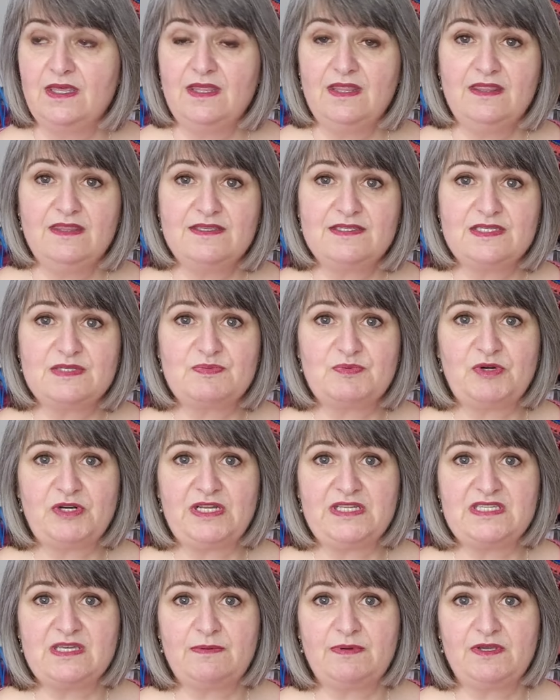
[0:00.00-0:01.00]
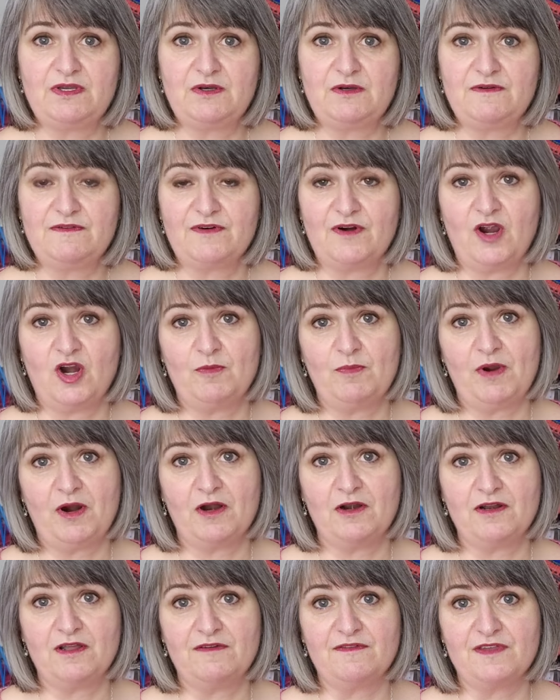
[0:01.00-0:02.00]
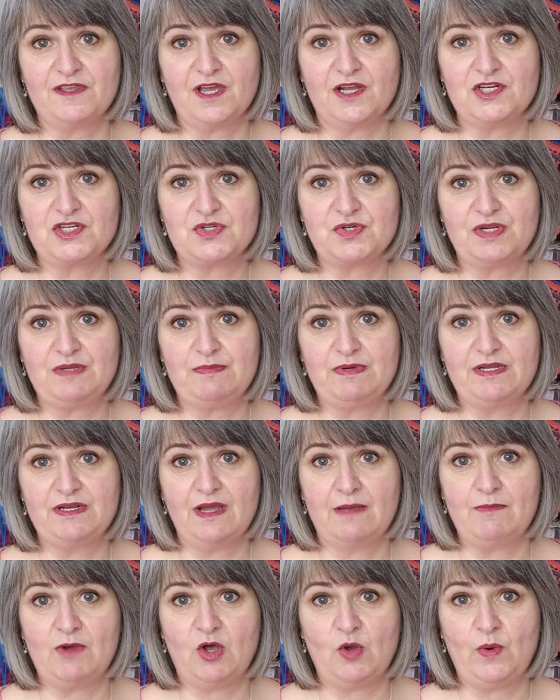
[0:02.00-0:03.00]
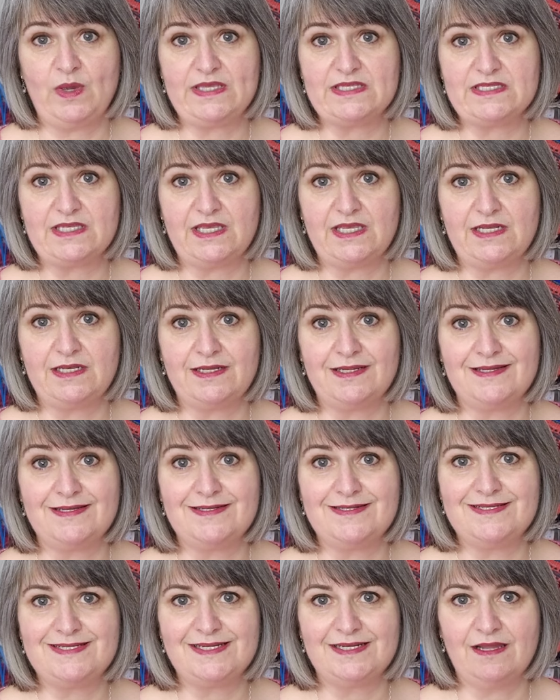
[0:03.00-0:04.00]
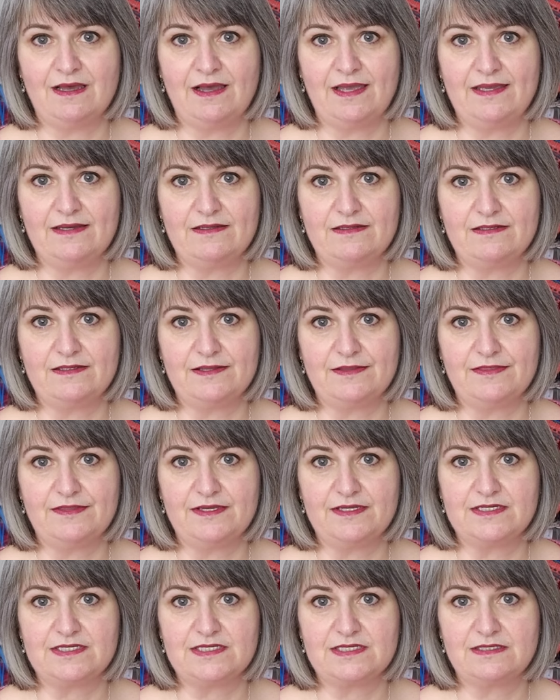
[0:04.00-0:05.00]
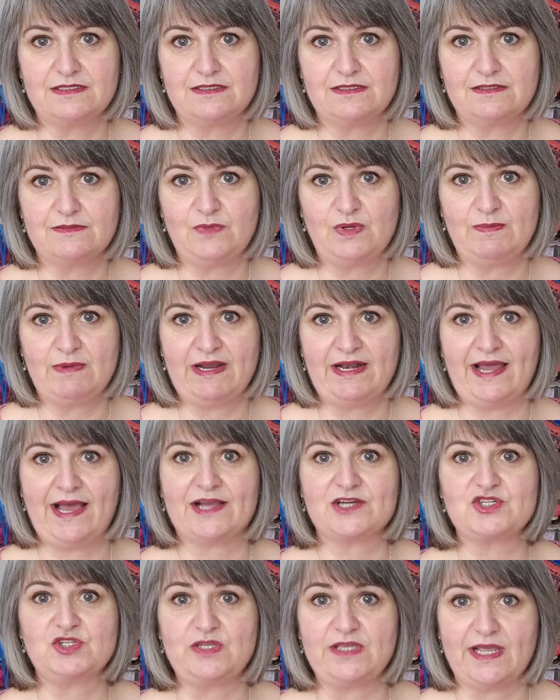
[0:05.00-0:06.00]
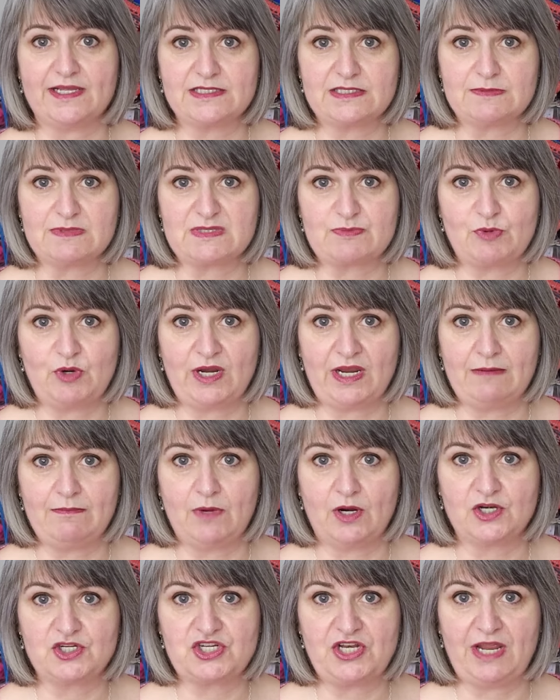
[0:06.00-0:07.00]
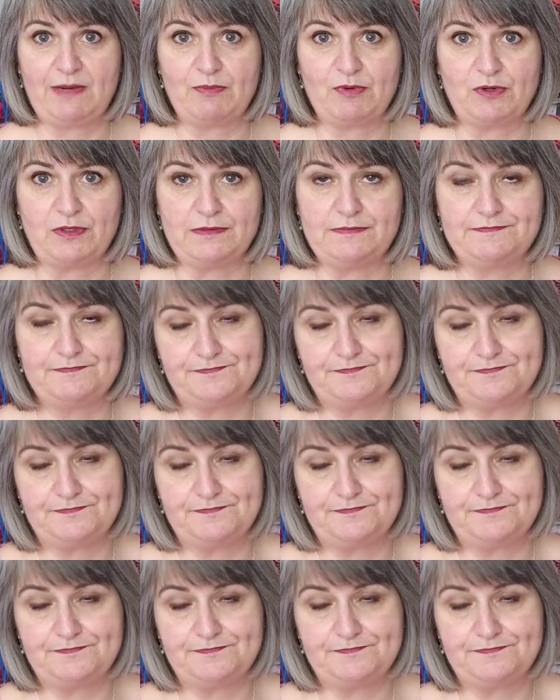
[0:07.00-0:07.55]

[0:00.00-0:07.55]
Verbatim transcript: this is pretty typical for our part of the country, but I'm always in denial that we might actually get some spring in March and April.